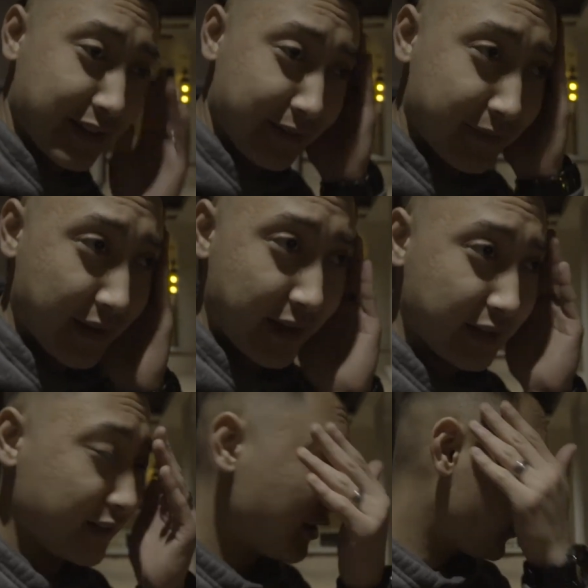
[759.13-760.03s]
that fade,
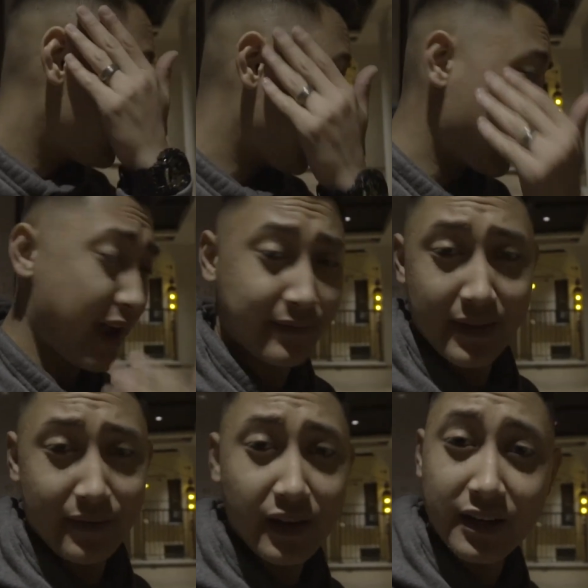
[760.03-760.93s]
you know. I, I've
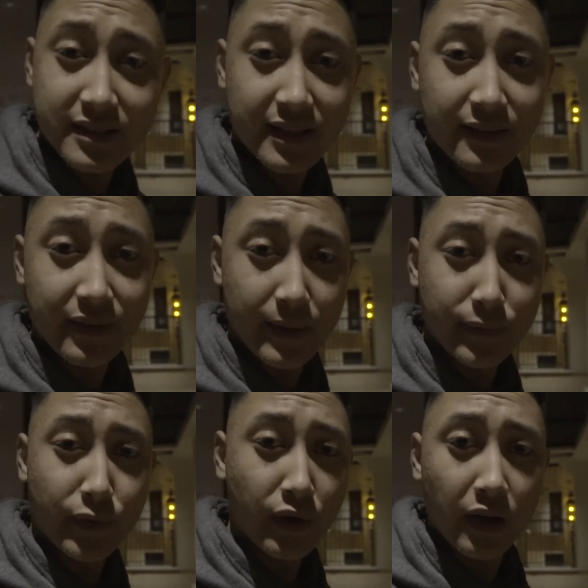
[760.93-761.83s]
never gotten a skin fade
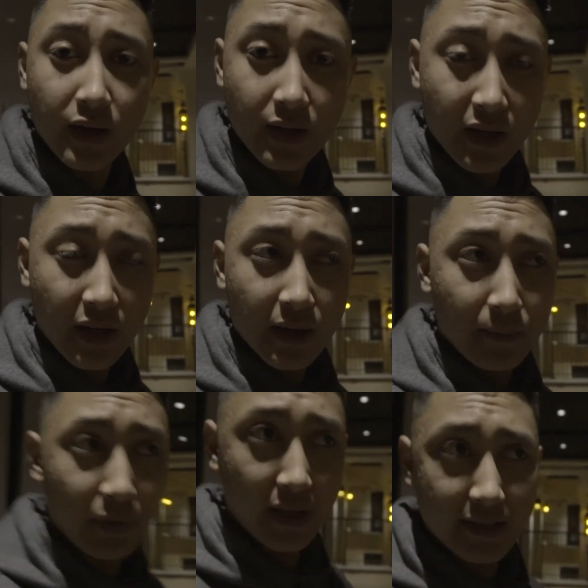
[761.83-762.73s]
before.
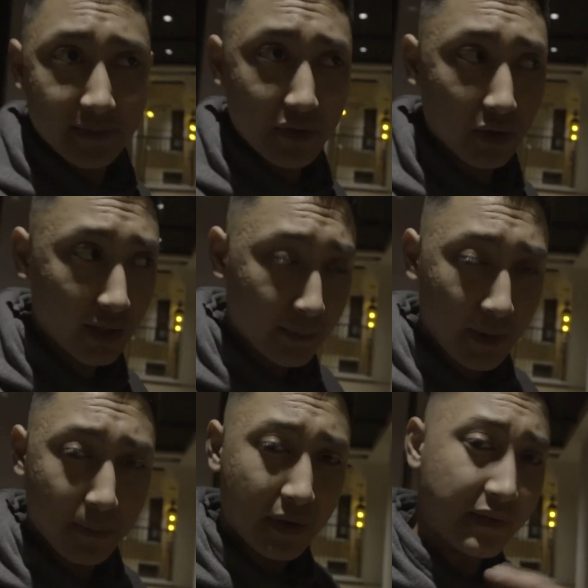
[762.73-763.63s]
Plus, if you go look at my
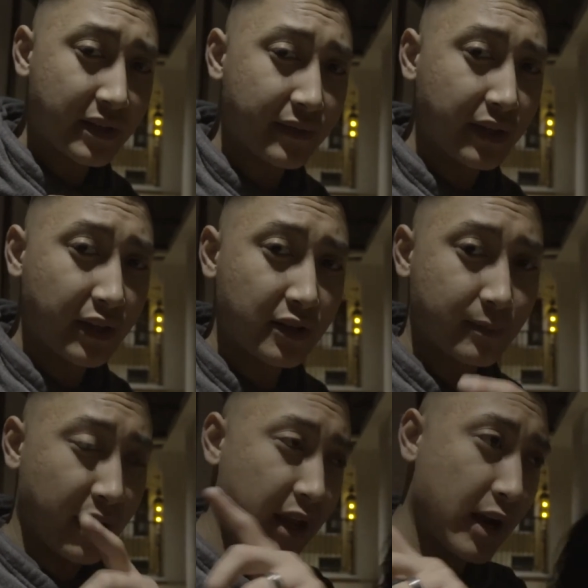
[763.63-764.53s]
previous videos,
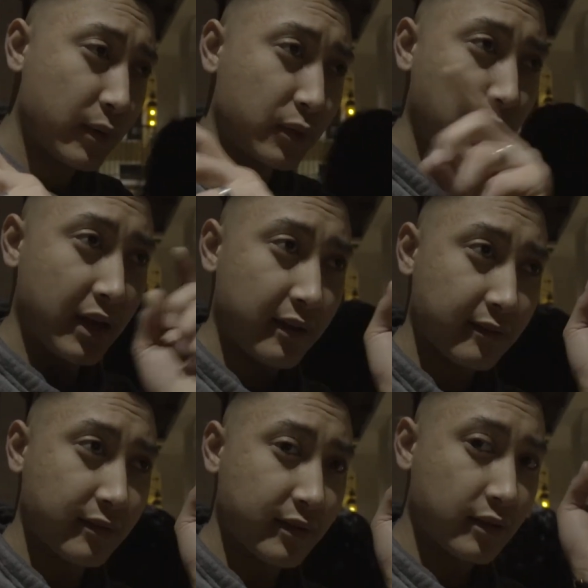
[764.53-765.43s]
my hair would wave
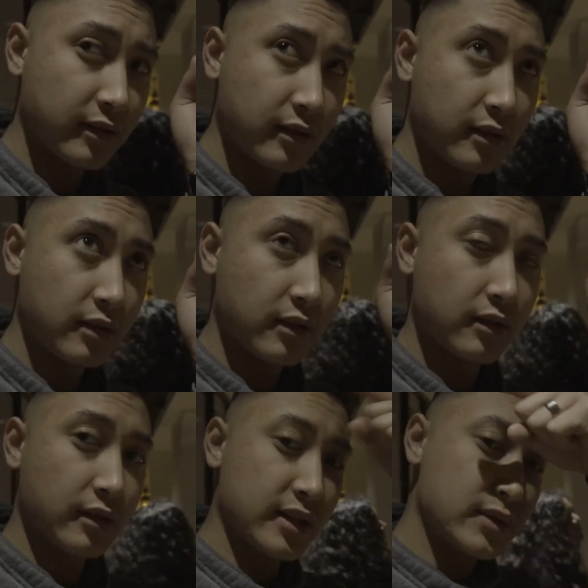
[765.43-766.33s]

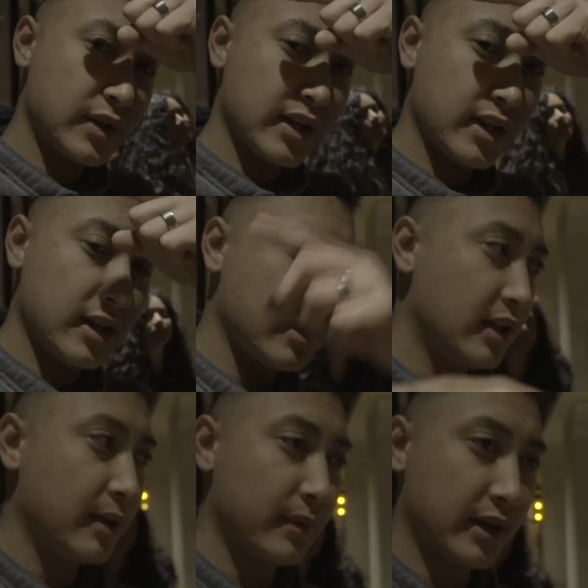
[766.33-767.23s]
this way,
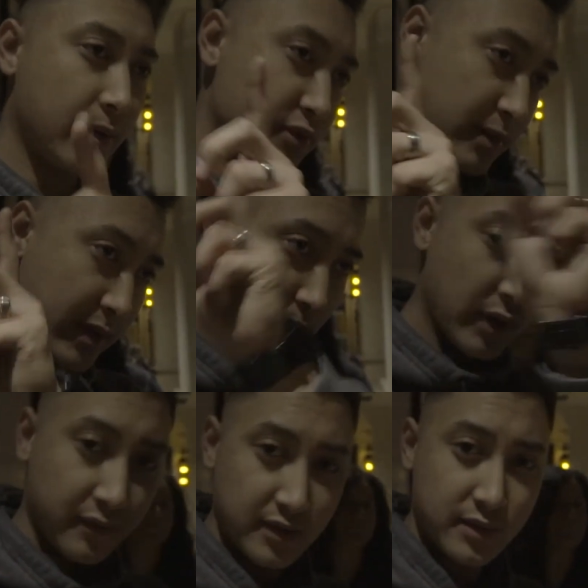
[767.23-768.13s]
but now I'm trying to make it
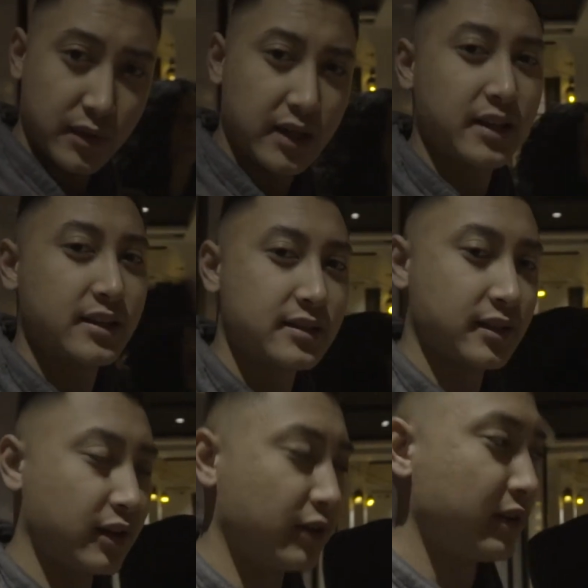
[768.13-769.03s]
wave this way.
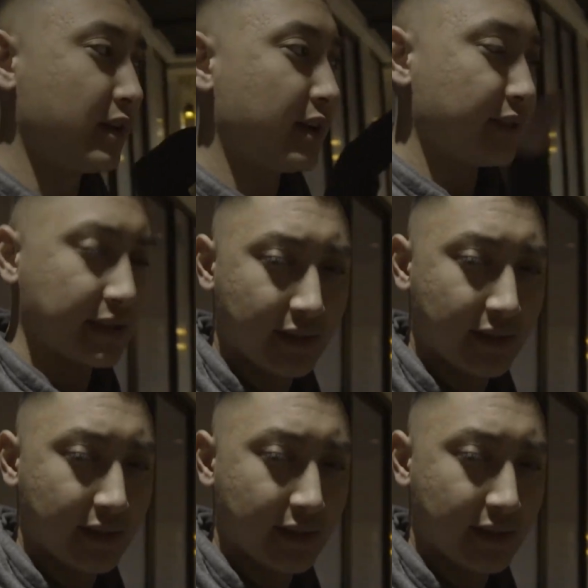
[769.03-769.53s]
So that's